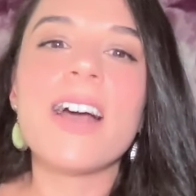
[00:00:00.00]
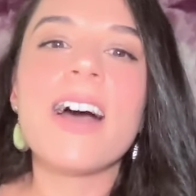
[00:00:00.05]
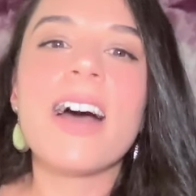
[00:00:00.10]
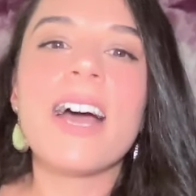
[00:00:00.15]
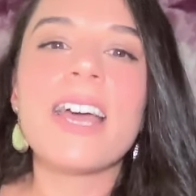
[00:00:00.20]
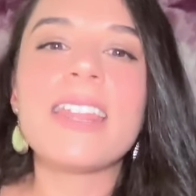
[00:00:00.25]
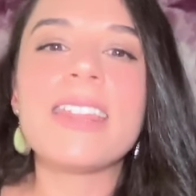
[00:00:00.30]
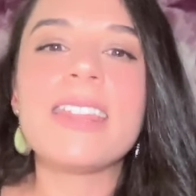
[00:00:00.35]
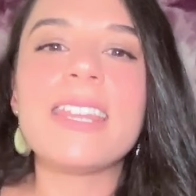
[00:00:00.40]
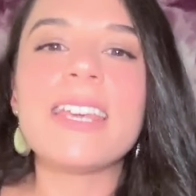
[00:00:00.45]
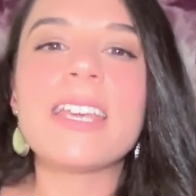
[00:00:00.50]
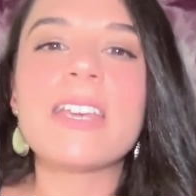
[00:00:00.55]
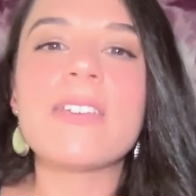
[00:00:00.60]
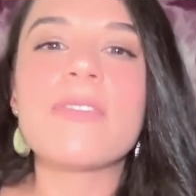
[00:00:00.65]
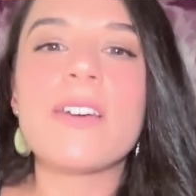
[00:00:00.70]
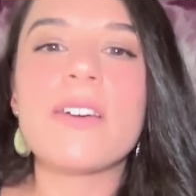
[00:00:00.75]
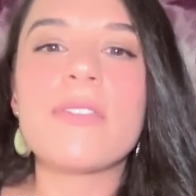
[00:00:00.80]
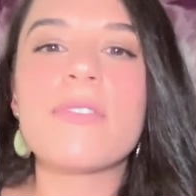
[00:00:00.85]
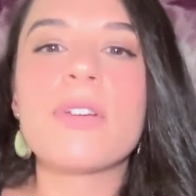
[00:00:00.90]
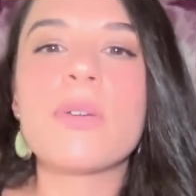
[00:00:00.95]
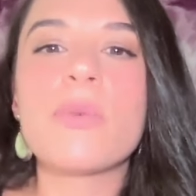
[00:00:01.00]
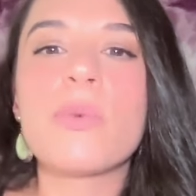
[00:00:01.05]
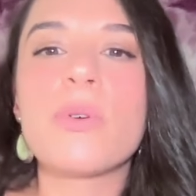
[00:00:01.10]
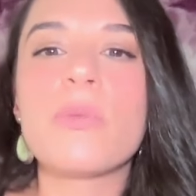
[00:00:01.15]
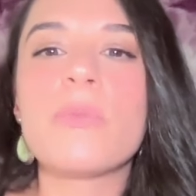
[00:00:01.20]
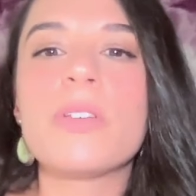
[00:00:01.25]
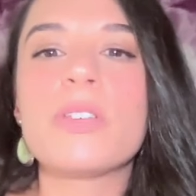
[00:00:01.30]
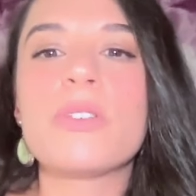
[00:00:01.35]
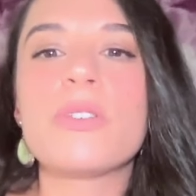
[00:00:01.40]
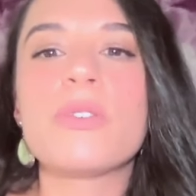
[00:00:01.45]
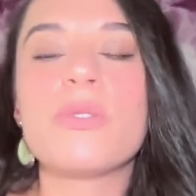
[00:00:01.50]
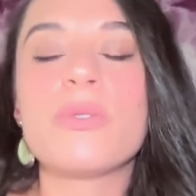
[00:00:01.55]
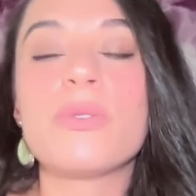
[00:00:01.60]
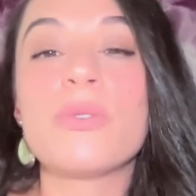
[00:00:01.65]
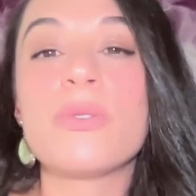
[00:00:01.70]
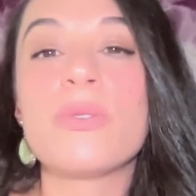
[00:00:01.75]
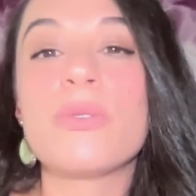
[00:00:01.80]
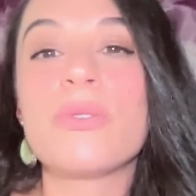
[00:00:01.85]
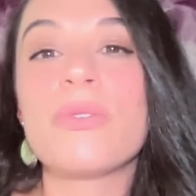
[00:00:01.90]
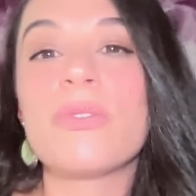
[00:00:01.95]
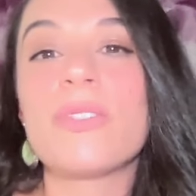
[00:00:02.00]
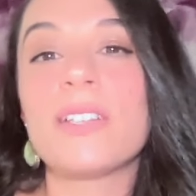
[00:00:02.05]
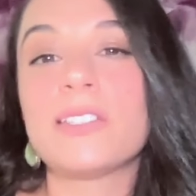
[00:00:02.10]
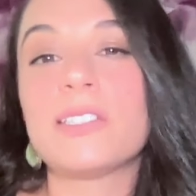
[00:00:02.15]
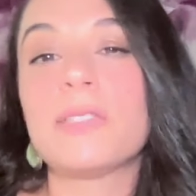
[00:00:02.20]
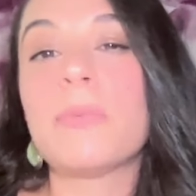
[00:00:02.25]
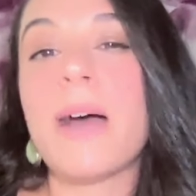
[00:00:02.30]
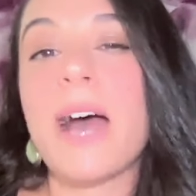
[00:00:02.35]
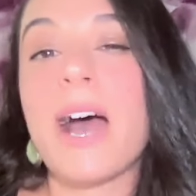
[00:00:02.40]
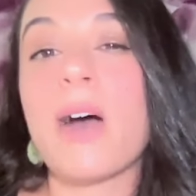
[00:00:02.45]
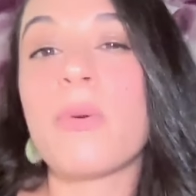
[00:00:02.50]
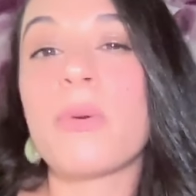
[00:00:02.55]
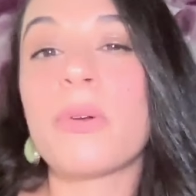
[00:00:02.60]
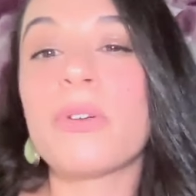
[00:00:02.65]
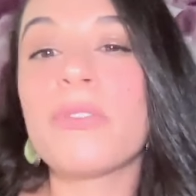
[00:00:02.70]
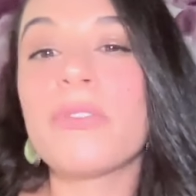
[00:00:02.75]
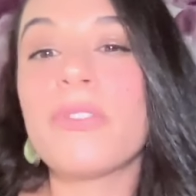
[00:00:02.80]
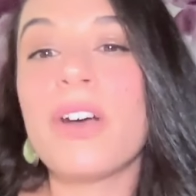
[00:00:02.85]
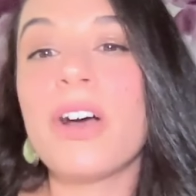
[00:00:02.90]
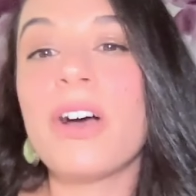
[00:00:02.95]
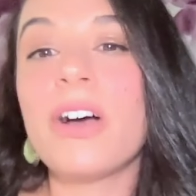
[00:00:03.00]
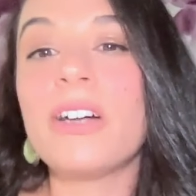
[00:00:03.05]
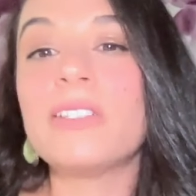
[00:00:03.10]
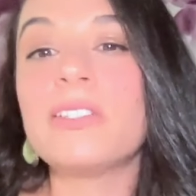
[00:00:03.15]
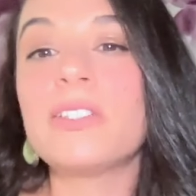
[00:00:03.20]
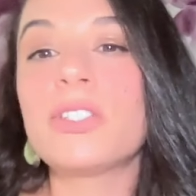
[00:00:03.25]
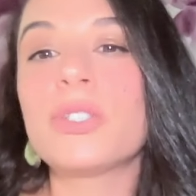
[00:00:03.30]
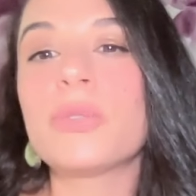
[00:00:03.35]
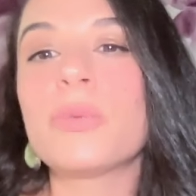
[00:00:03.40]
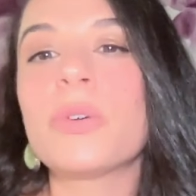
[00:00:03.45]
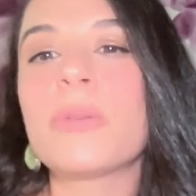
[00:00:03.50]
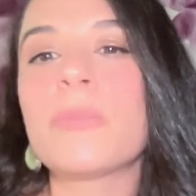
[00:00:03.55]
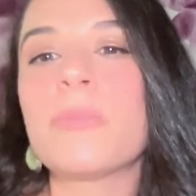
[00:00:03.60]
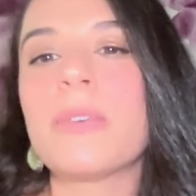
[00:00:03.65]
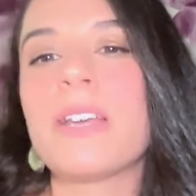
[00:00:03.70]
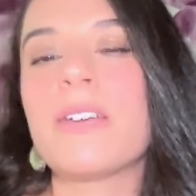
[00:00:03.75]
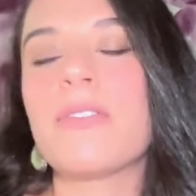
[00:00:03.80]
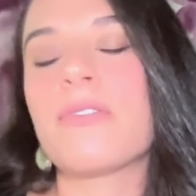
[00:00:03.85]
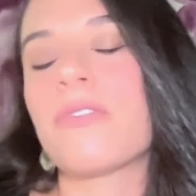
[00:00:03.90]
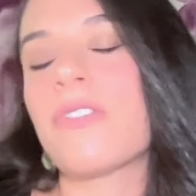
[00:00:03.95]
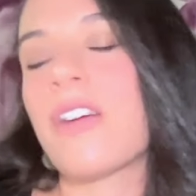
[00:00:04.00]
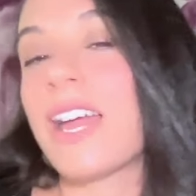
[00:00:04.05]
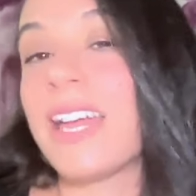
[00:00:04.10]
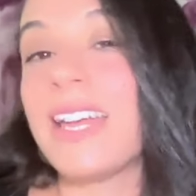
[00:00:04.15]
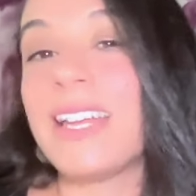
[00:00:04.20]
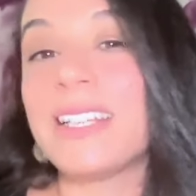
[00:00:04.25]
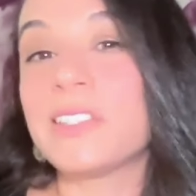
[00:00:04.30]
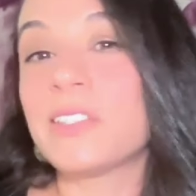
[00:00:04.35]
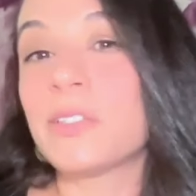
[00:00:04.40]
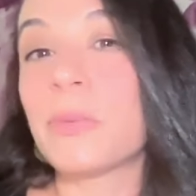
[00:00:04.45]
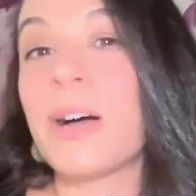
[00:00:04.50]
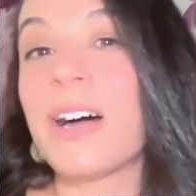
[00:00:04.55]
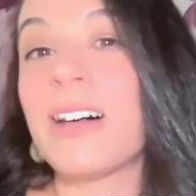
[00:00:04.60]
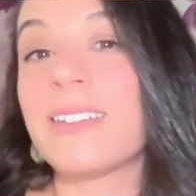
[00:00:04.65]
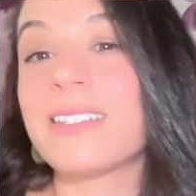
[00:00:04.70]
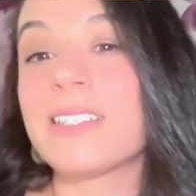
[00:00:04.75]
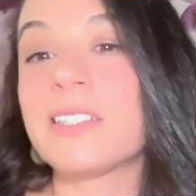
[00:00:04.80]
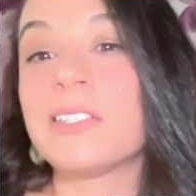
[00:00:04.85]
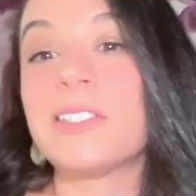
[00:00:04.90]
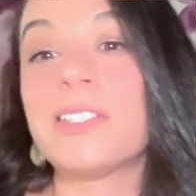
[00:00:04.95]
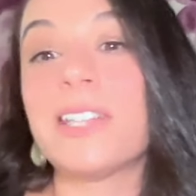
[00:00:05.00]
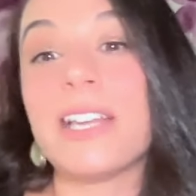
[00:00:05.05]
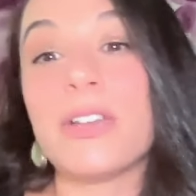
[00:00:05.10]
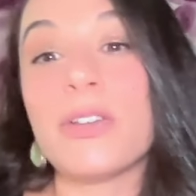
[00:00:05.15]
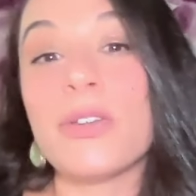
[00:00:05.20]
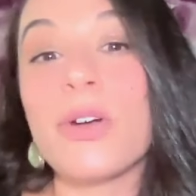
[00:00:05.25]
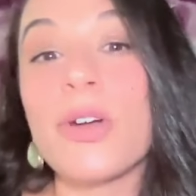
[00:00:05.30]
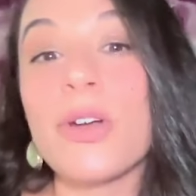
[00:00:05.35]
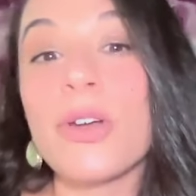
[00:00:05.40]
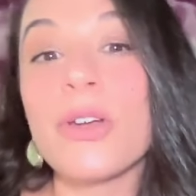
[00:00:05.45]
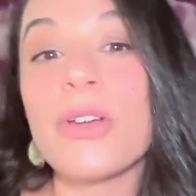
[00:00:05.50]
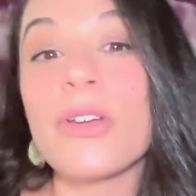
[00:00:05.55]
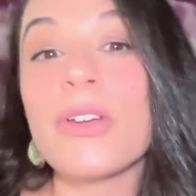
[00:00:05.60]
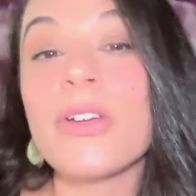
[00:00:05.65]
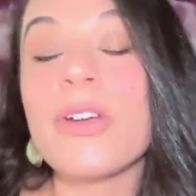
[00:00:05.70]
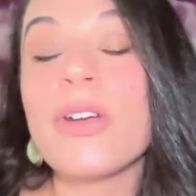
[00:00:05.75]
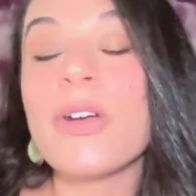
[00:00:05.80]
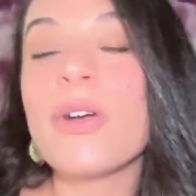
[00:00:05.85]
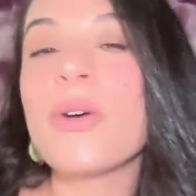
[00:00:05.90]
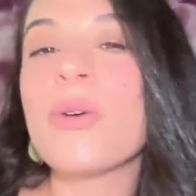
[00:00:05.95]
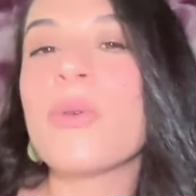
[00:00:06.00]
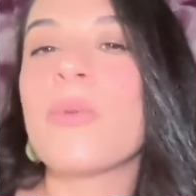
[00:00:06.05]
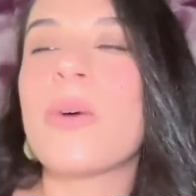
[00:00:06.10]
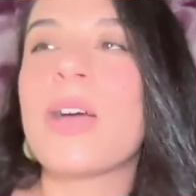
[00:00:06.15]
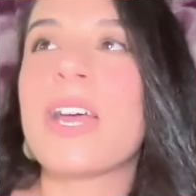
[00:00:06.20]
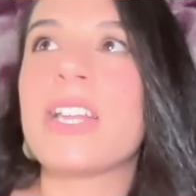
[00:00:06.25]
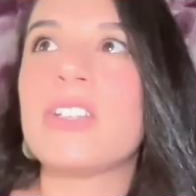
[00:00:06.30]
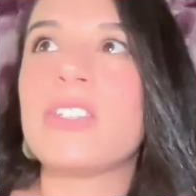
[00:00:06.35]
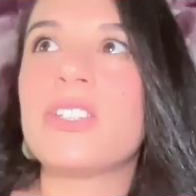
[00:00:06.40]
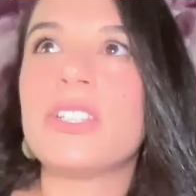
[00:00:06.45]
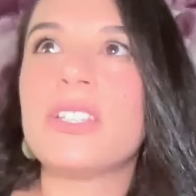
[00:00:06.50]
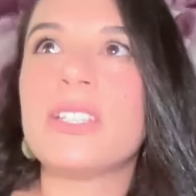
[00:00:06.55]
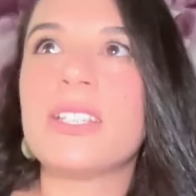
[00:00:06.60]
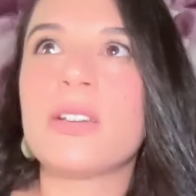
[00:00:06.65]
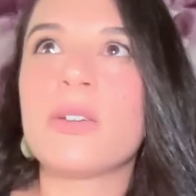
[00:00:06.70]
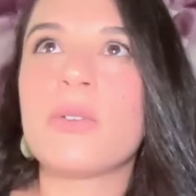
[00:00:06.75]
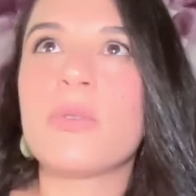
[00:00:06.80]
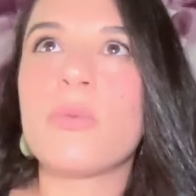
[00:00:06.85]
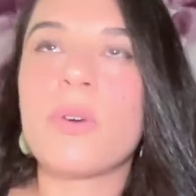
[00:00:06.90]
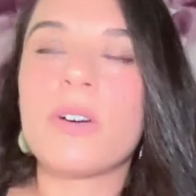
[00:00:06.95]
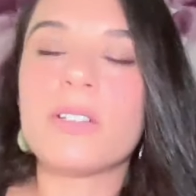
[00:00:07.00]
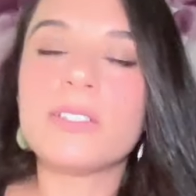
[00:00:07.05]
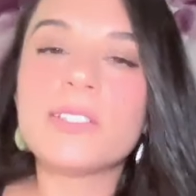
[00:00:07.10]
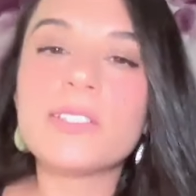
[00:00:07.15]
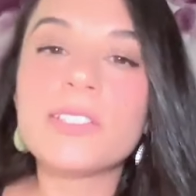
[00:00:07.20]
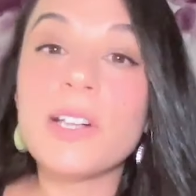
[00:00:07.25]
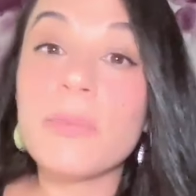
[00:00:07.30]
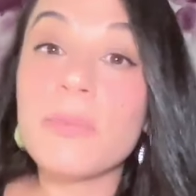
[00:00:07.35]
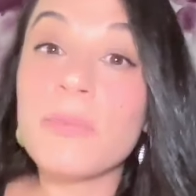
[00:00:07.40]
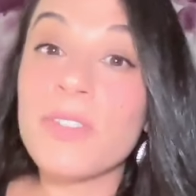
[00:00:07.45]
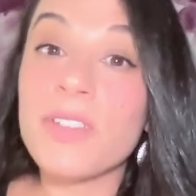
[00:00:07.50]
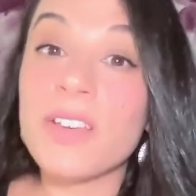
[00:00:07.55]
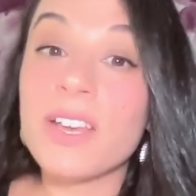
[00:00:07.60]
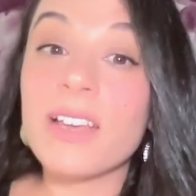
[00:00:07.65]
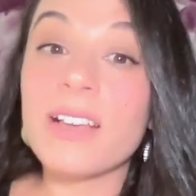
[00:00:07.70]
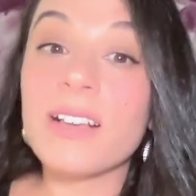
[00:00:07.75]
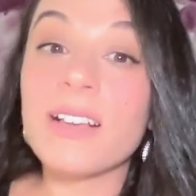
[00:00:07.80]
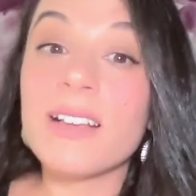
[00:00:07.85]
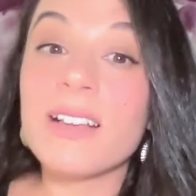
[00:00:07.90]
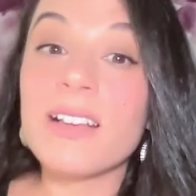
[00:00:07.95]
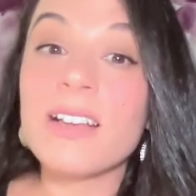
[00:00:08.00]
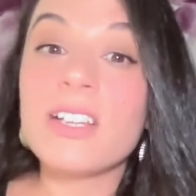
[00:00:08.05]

I think if every woman knew this power of hers, she wouldn't be afraid as well to say no when she didn't want something.